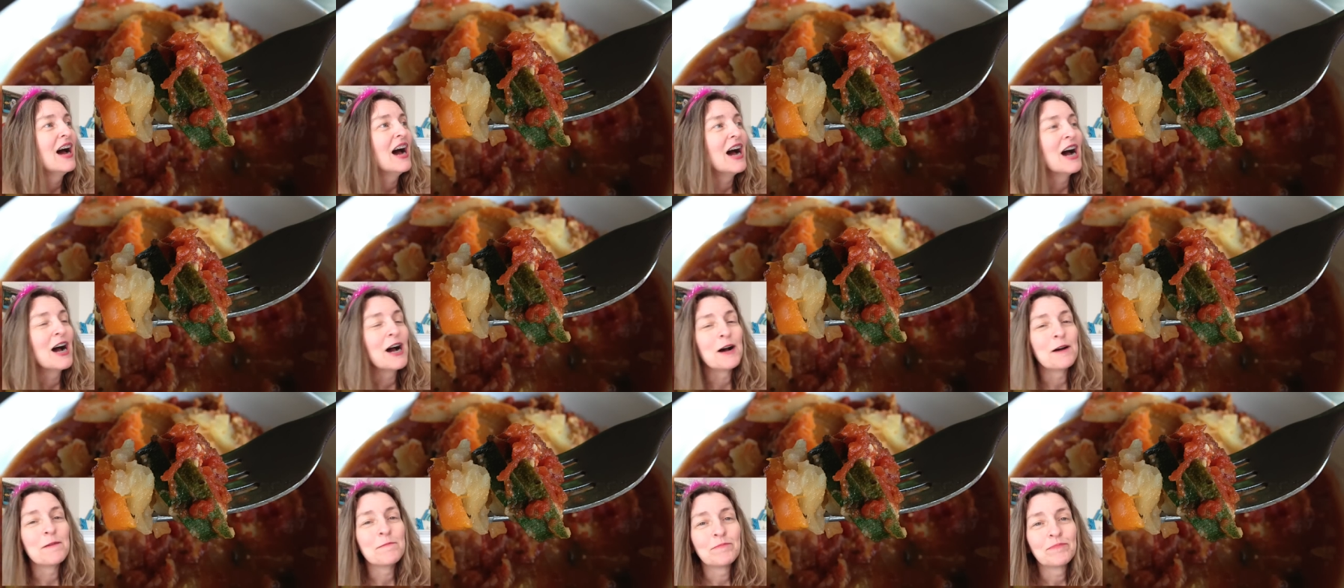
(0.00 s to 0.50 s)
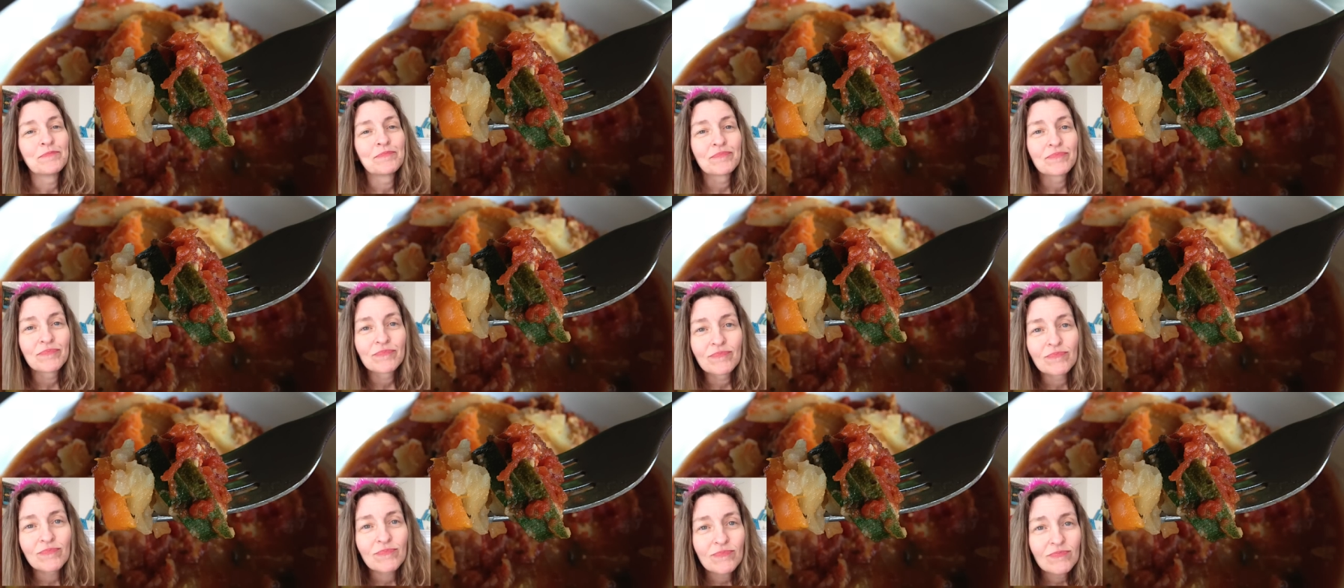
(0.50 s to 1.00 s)
Um,
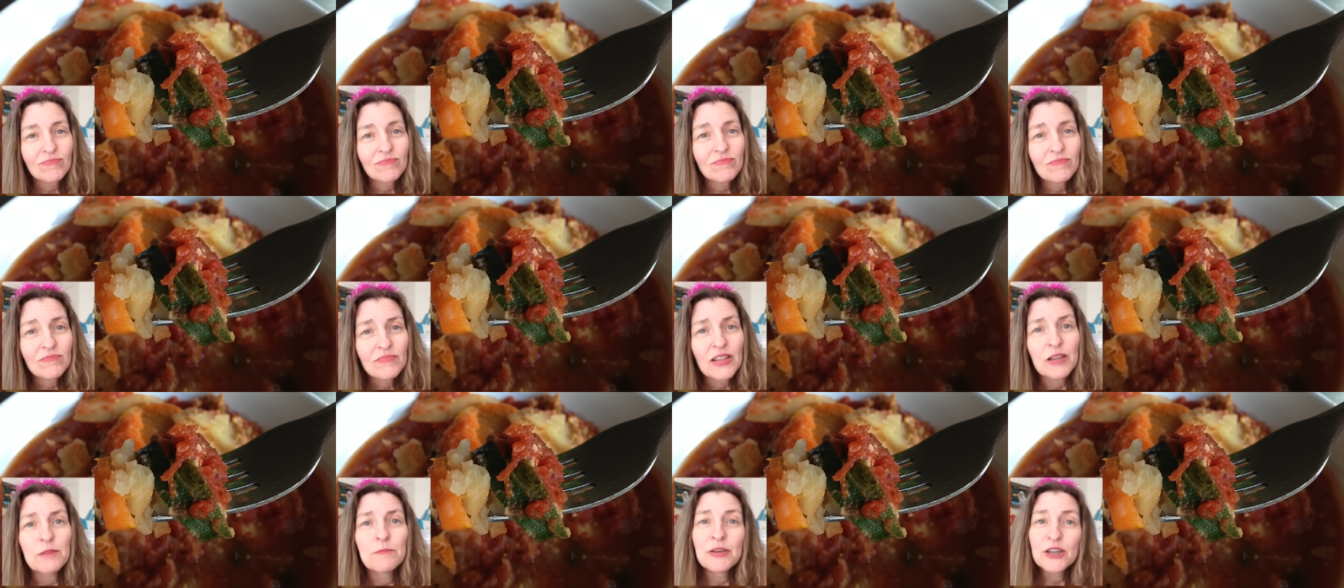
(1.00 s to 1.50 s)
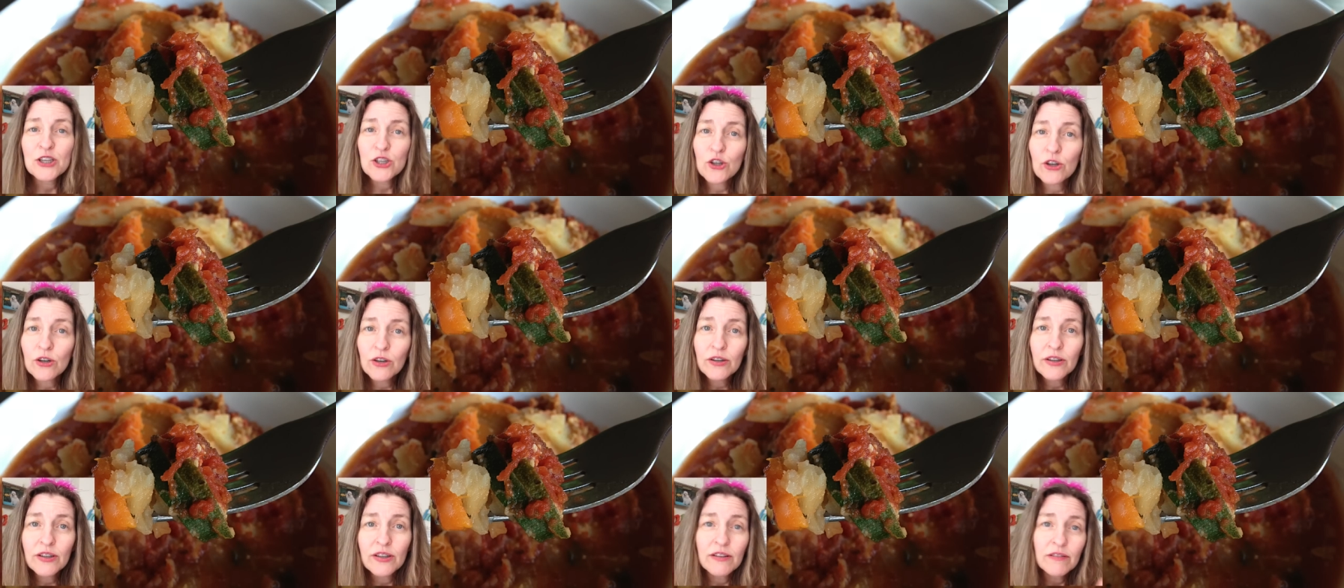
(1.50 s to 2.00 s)
be
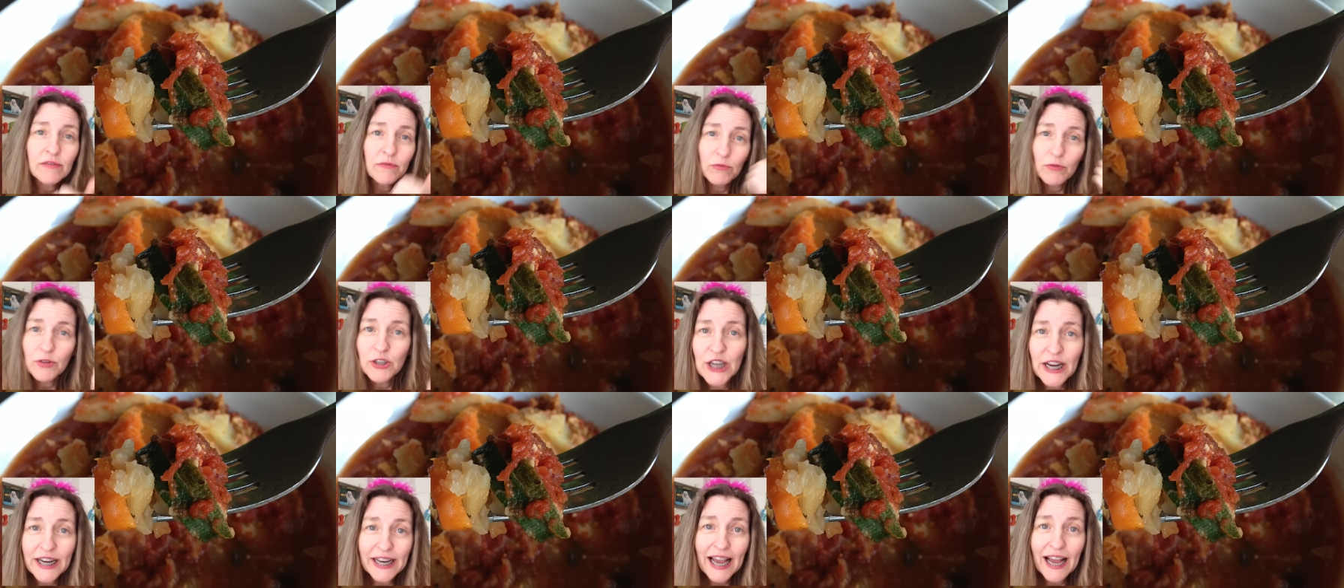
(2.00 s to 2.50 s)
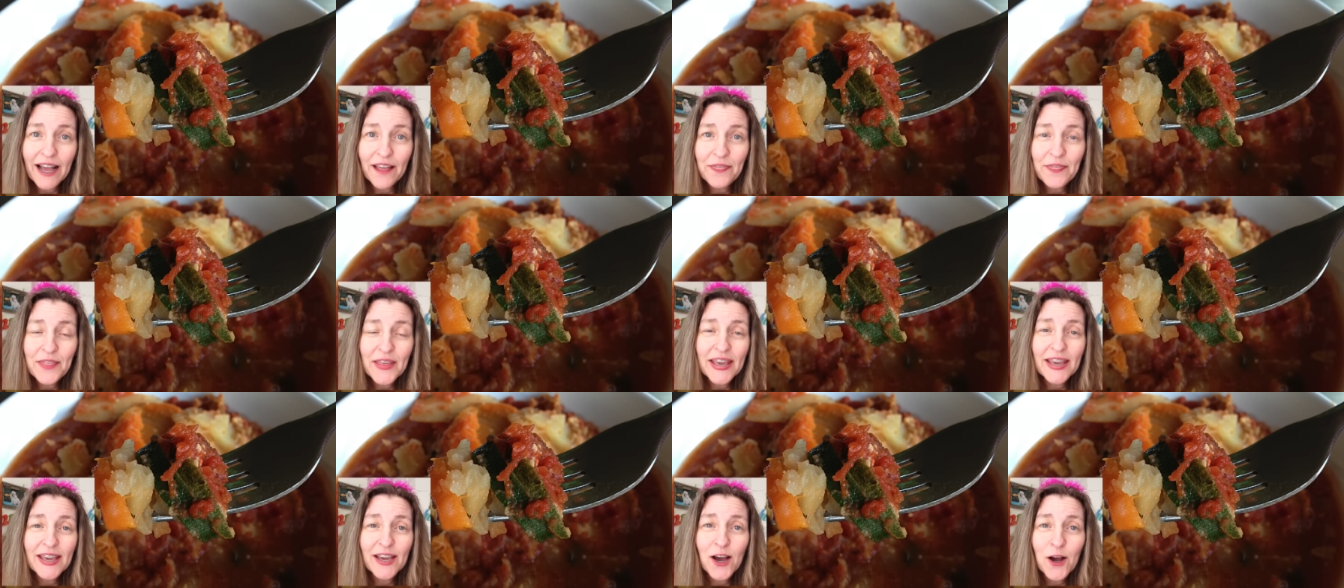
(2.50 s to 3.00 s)
sure to check out
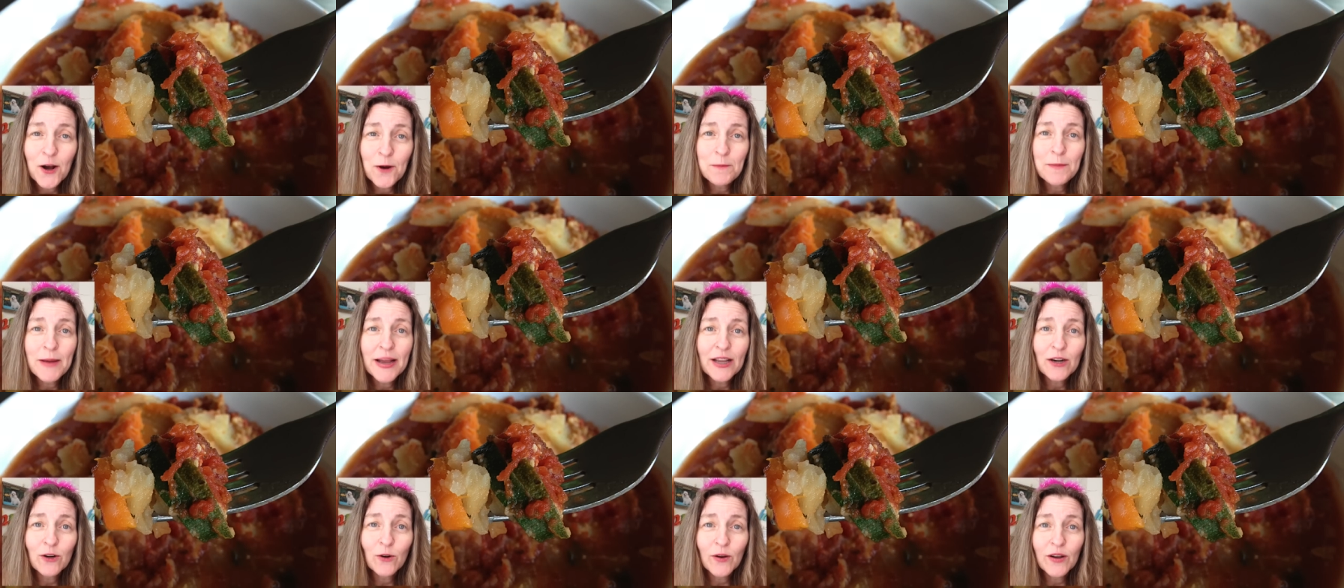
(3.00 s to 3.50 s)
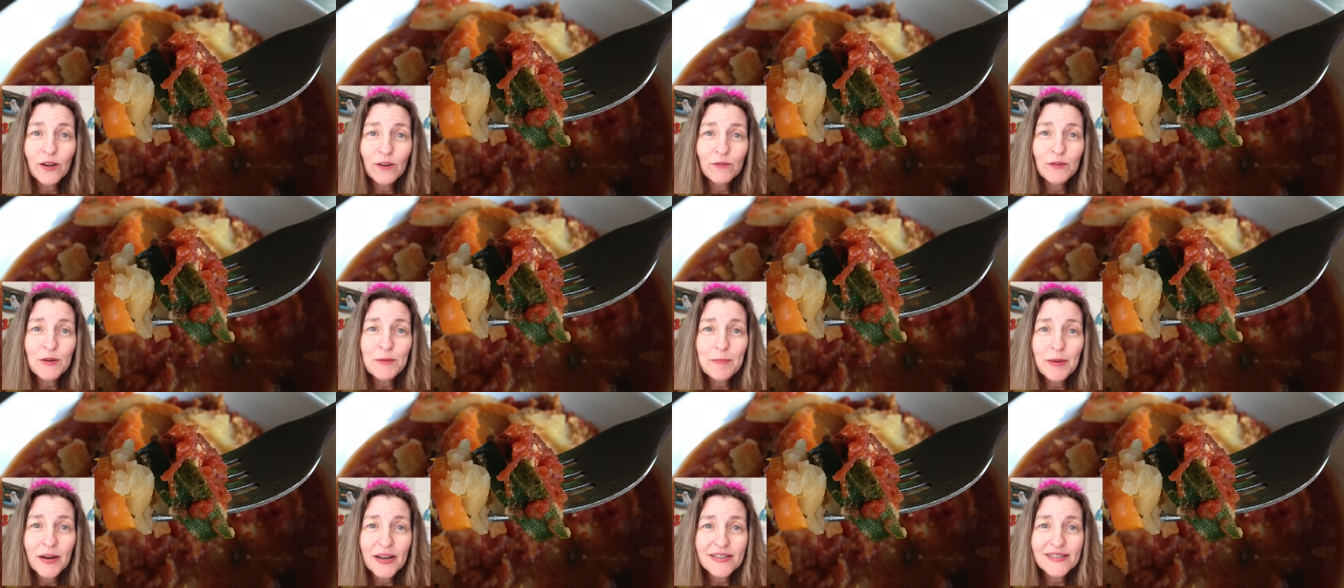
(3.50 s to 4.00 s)
the homemade
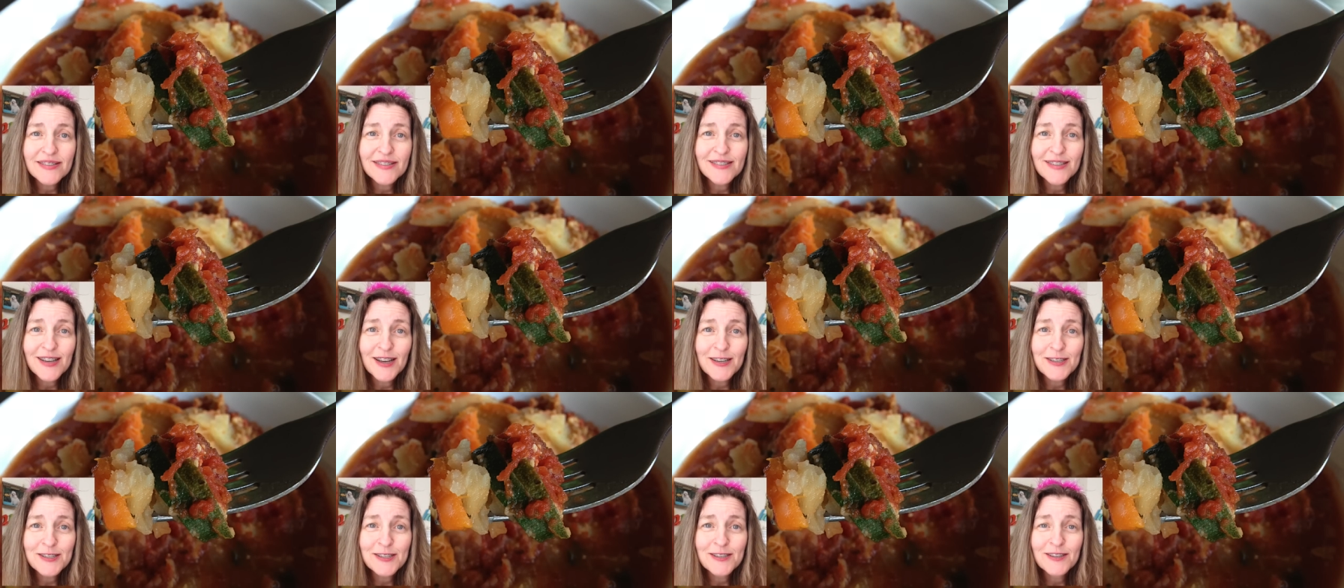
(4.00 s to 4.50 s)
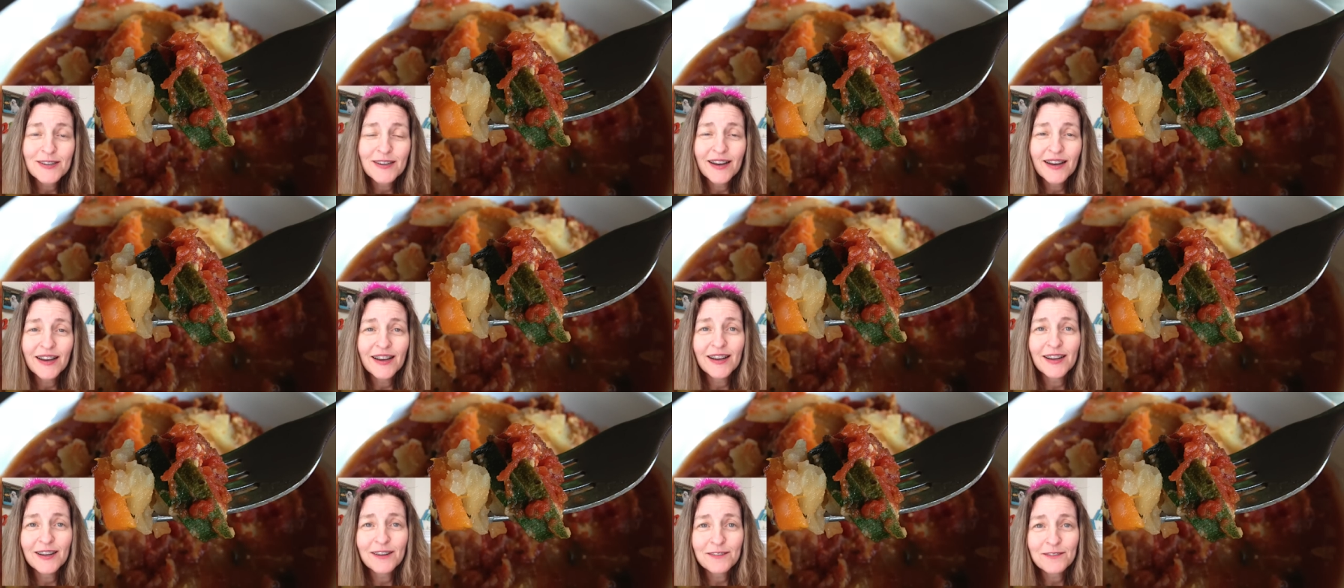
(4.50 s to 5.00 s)
oil-free pasta sauce
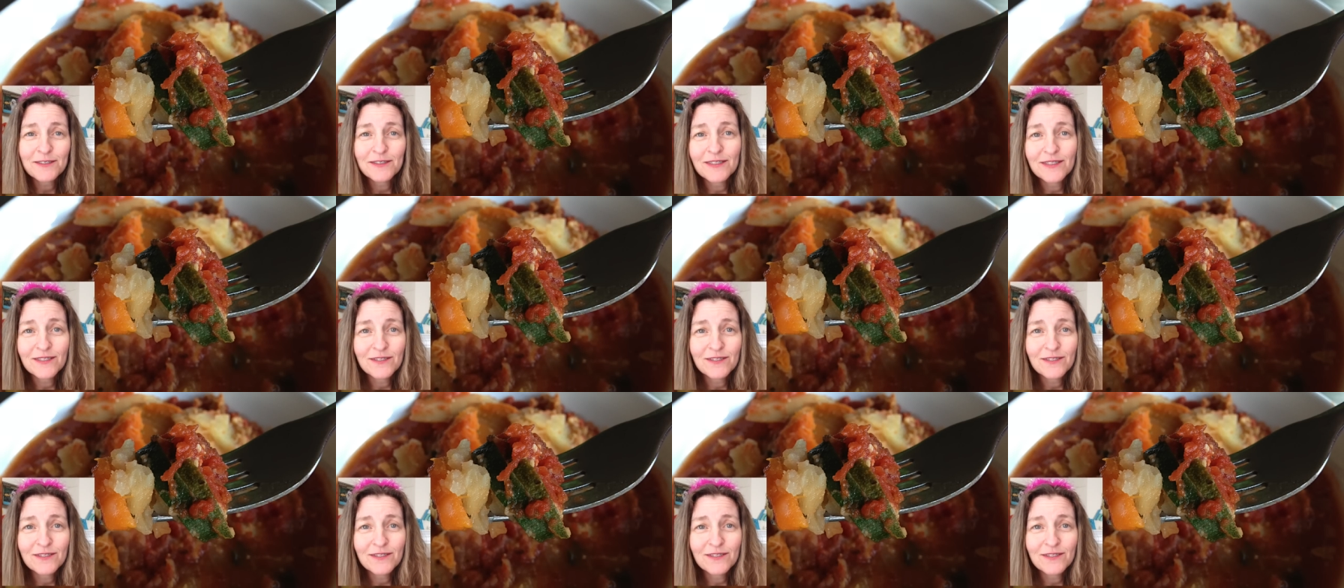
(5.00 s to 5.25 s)
uh,